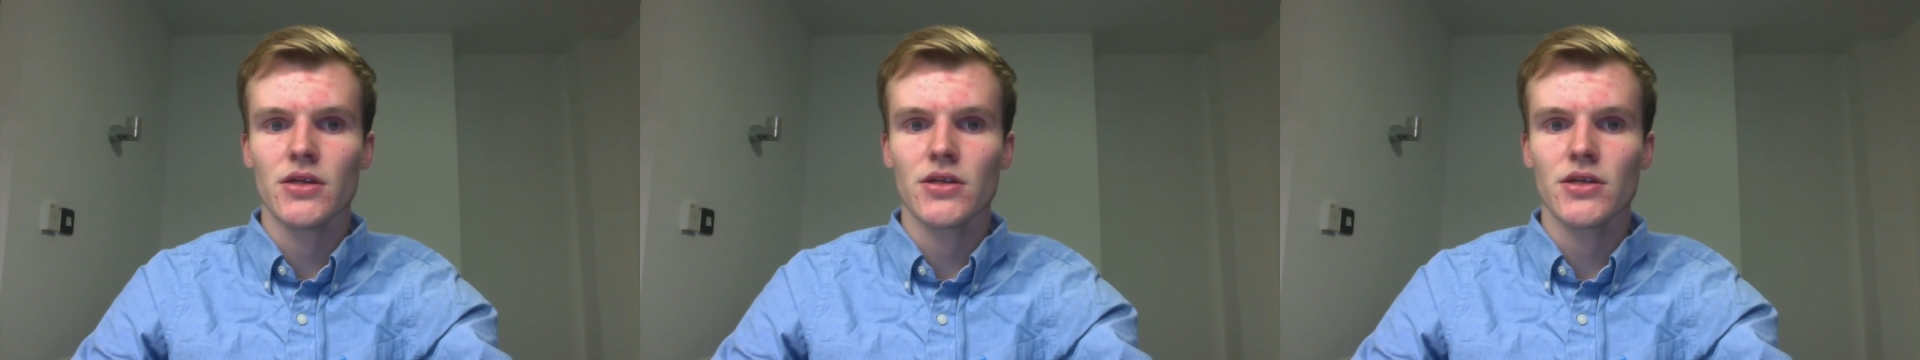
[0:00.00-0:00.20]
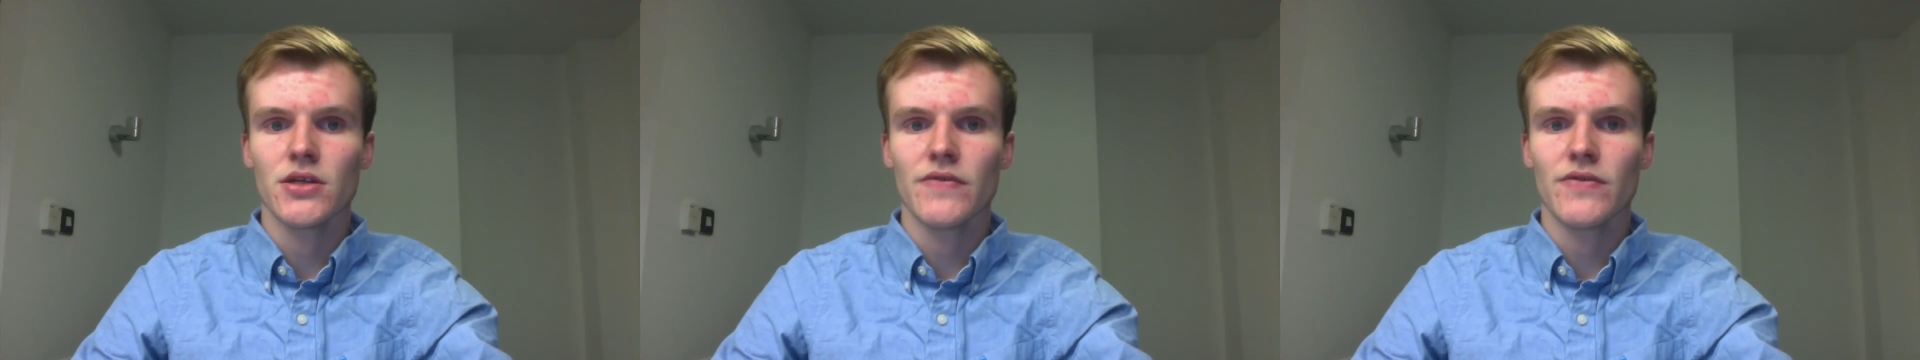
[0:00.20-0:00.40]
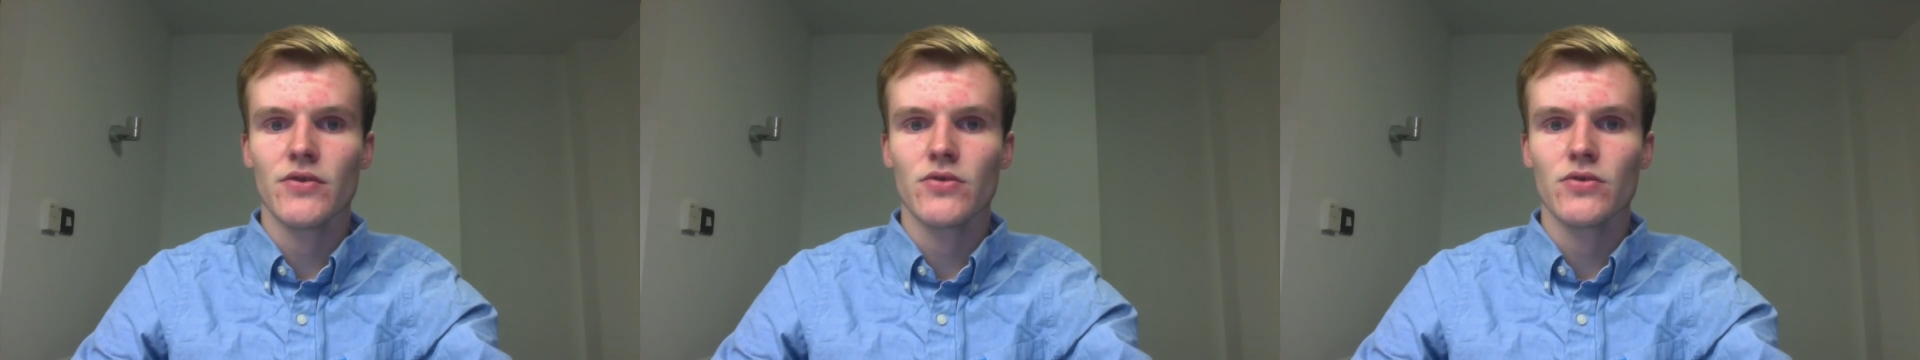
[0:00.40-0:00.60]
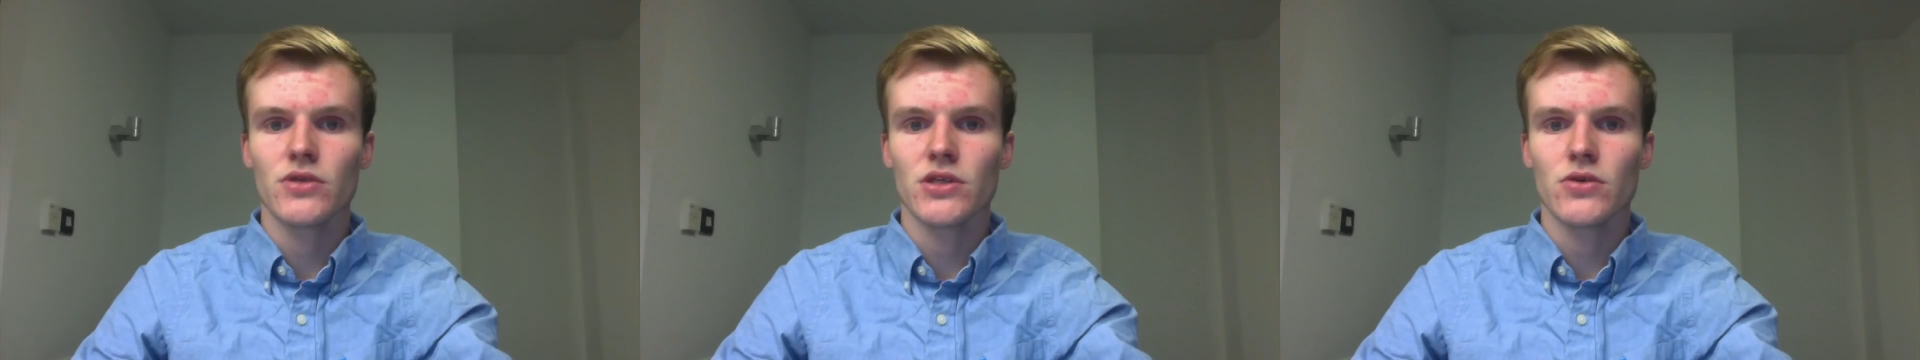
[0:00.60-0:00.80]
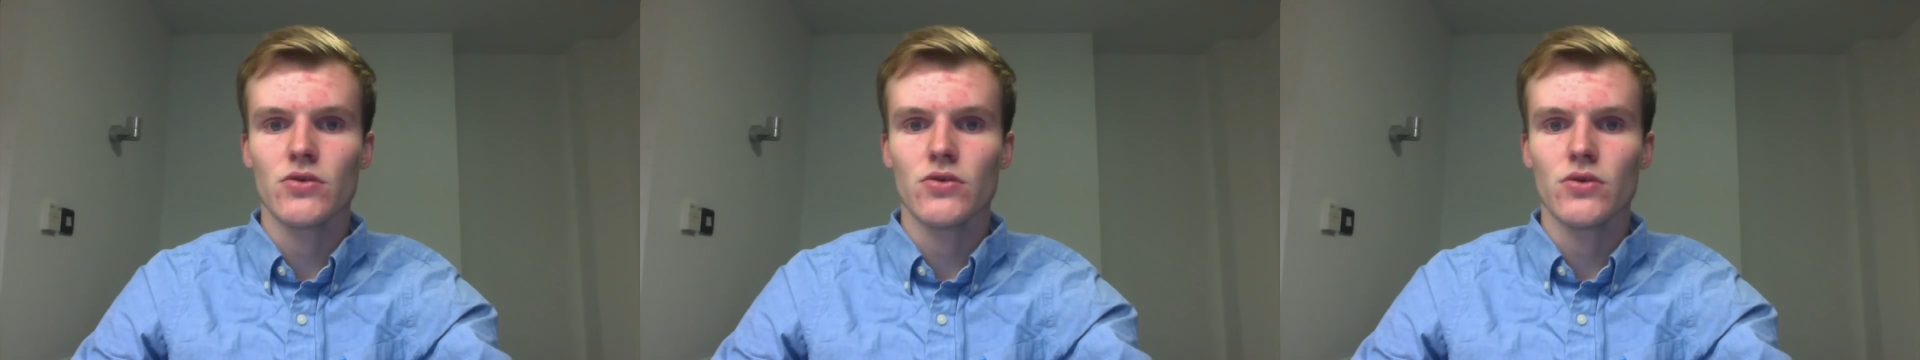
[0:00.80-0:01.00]
difficulties
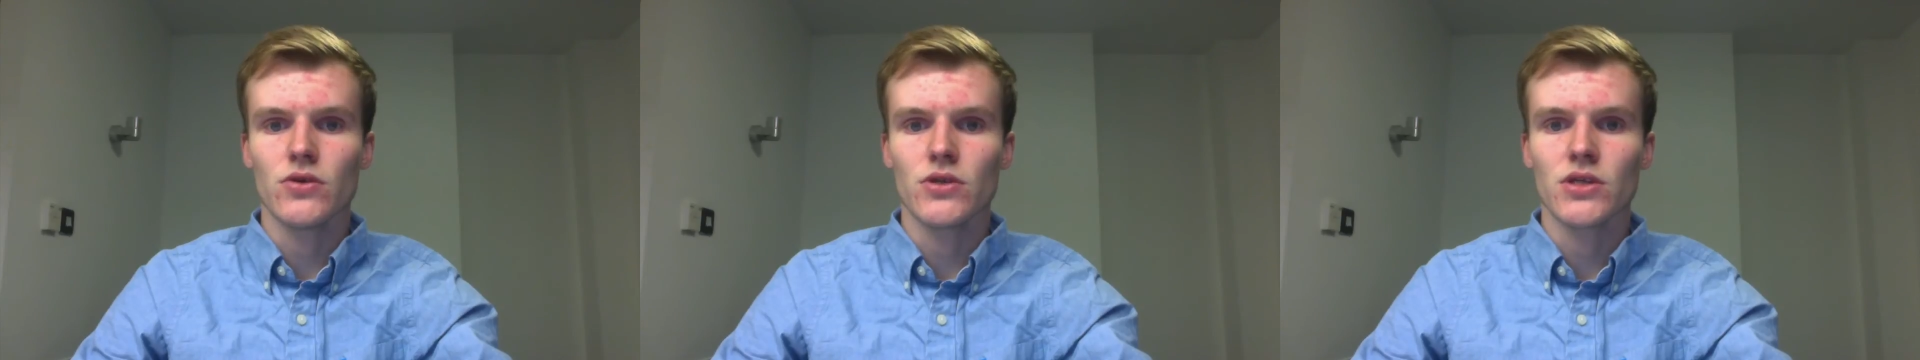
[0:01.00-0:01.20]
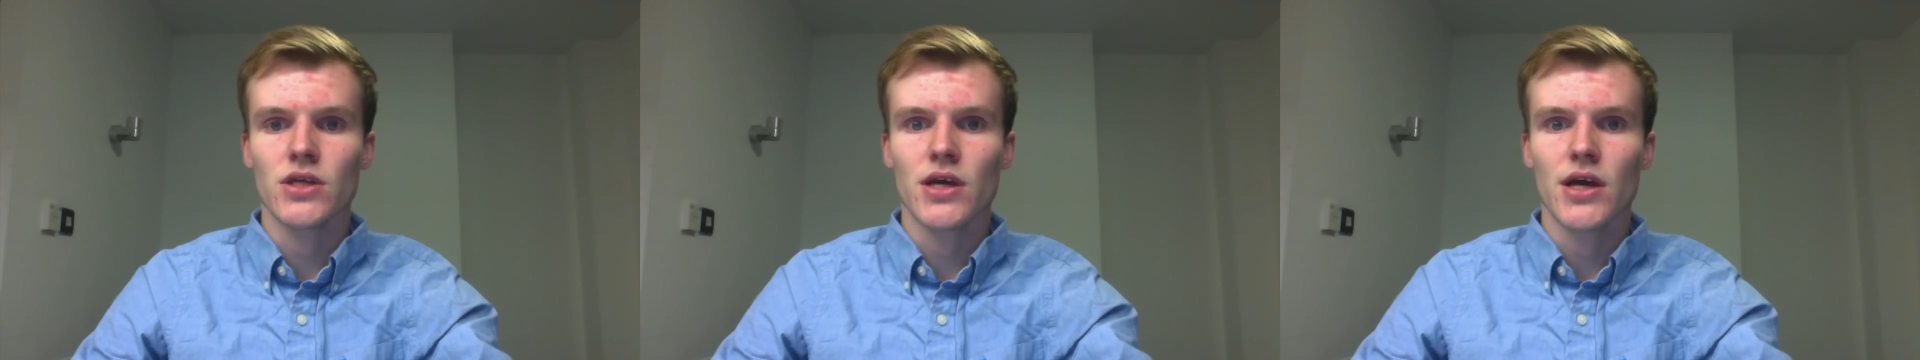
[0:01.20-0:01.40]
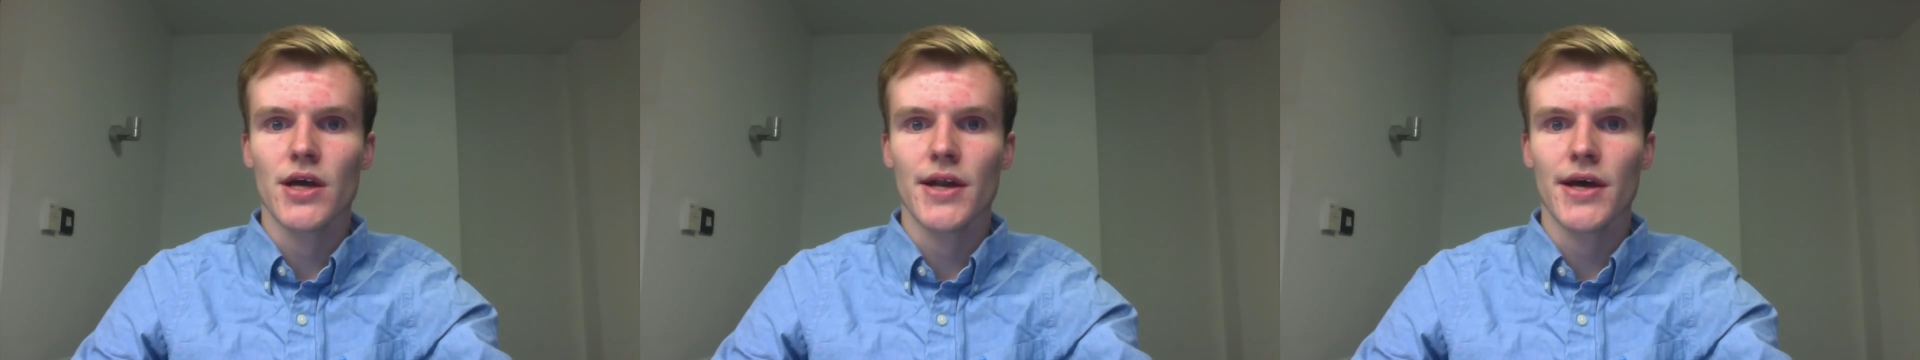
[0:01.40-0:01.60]
caused, and